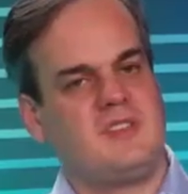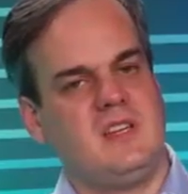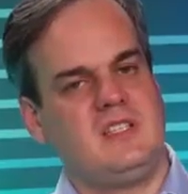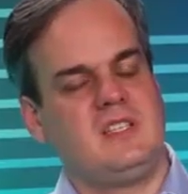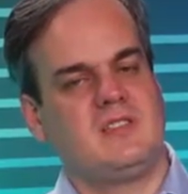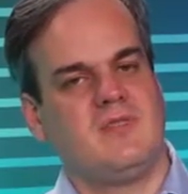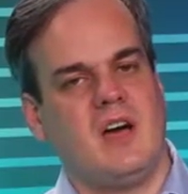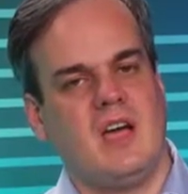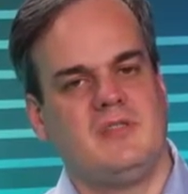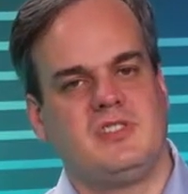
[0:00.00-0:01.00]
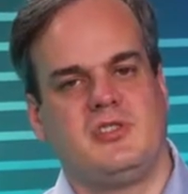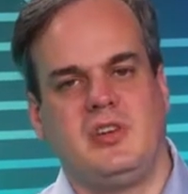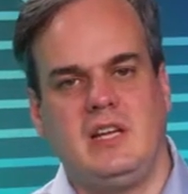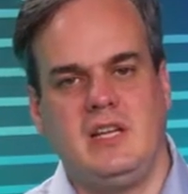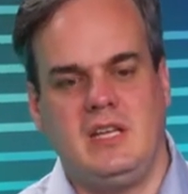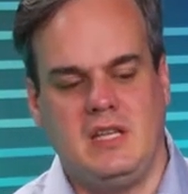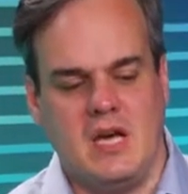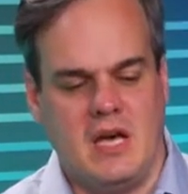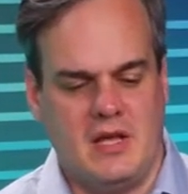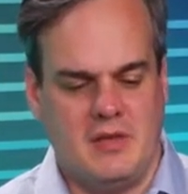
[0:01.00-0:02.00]
365 is really
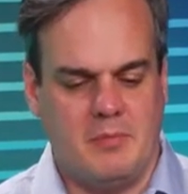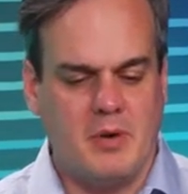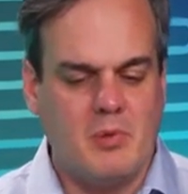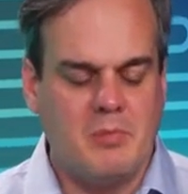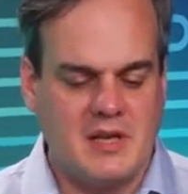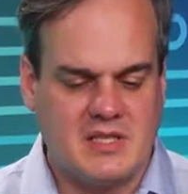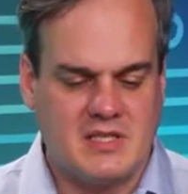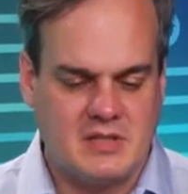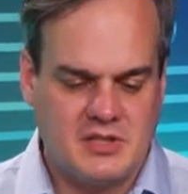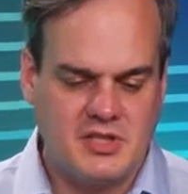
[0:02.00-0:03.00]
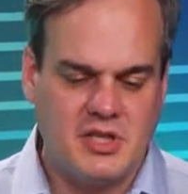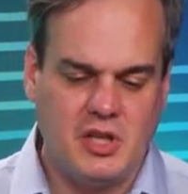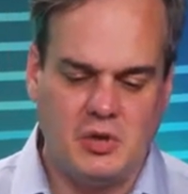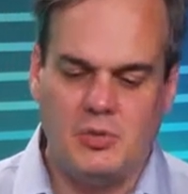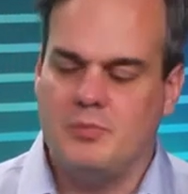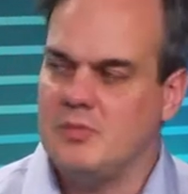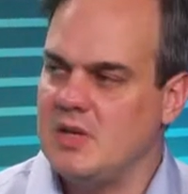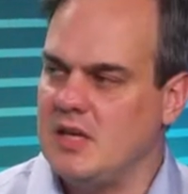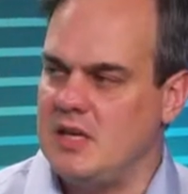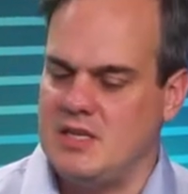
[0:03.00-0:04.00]
the Pro Plus SKU
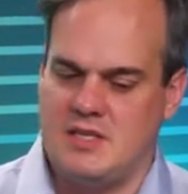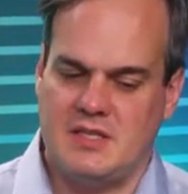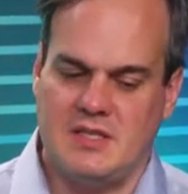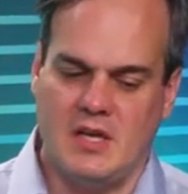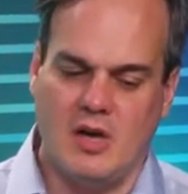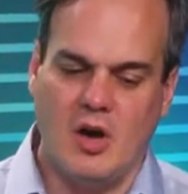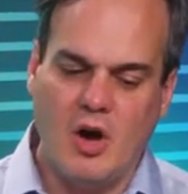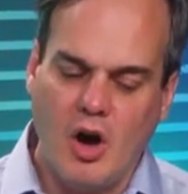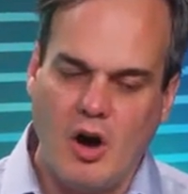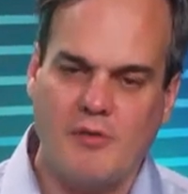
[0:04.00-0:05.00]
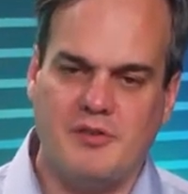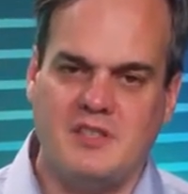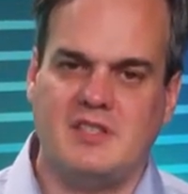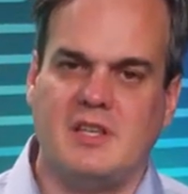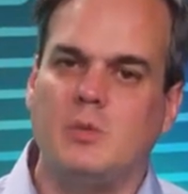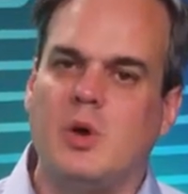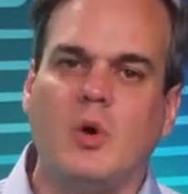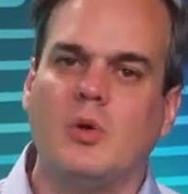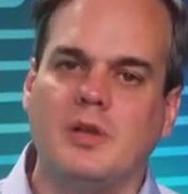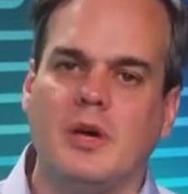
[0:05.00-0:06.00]
is the Office that we
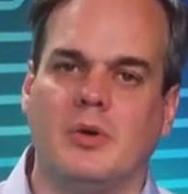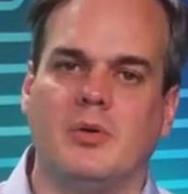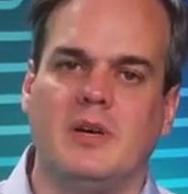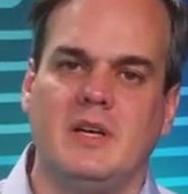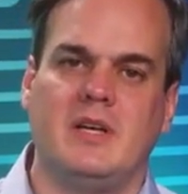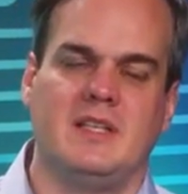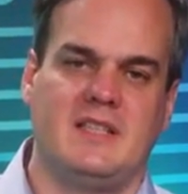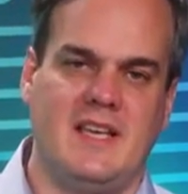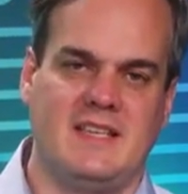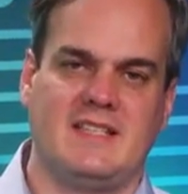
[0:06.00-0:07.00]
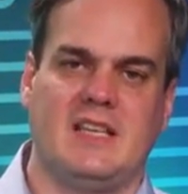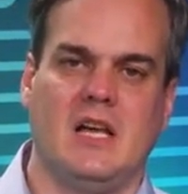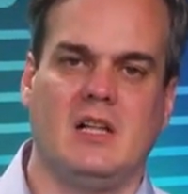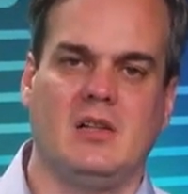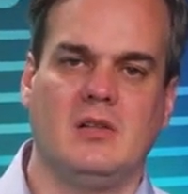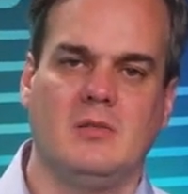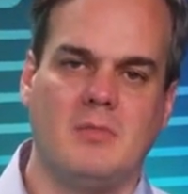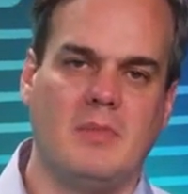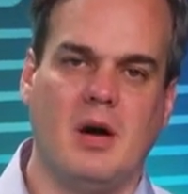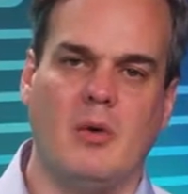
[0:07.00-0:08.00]
all know. It is Excel,
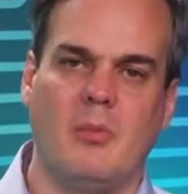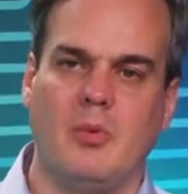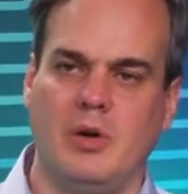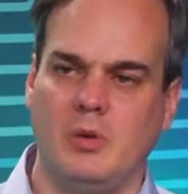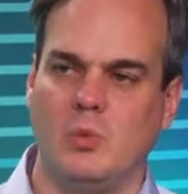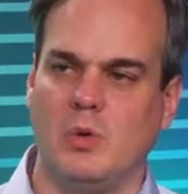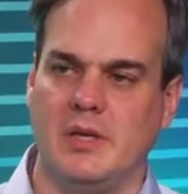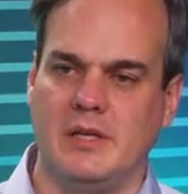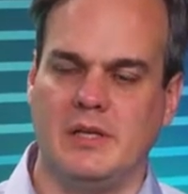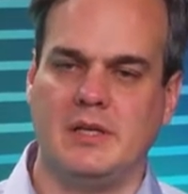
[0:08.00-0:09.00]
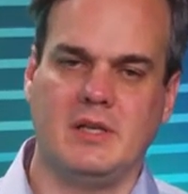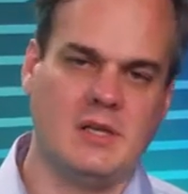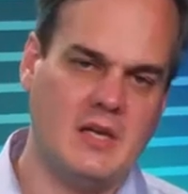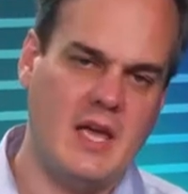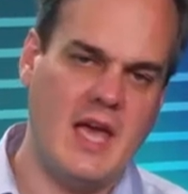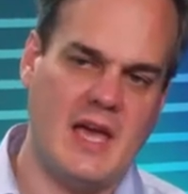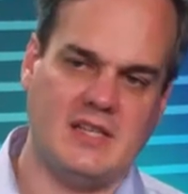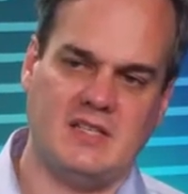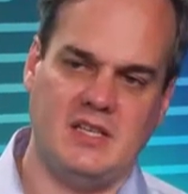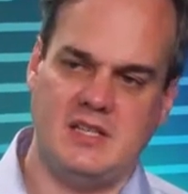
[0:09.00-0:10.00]
PowerPoint, Word,
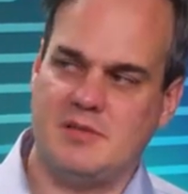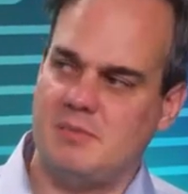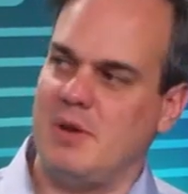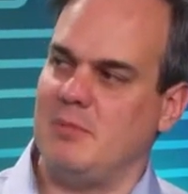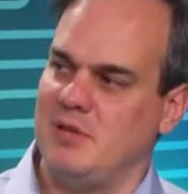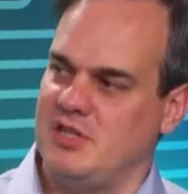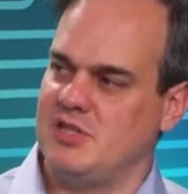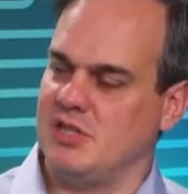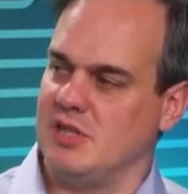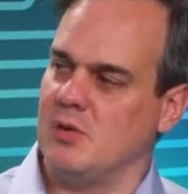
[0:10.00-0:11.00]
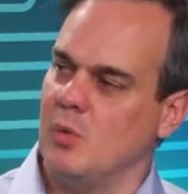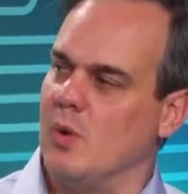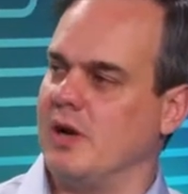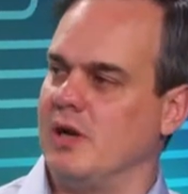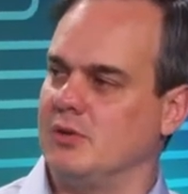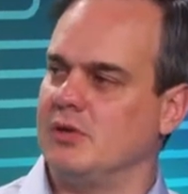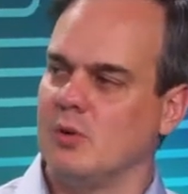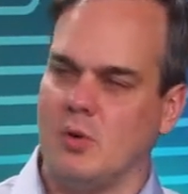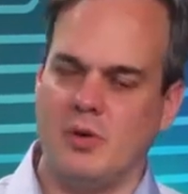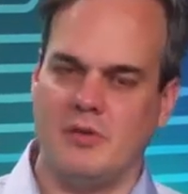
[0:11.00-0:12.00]
Access, Publisher, OneNote,
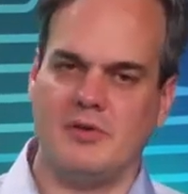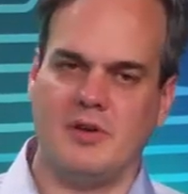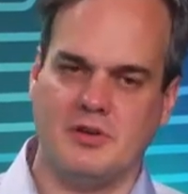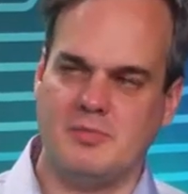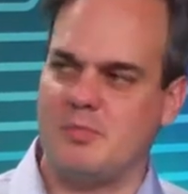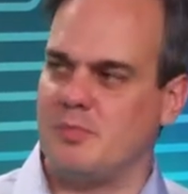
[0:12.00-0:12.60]
all of those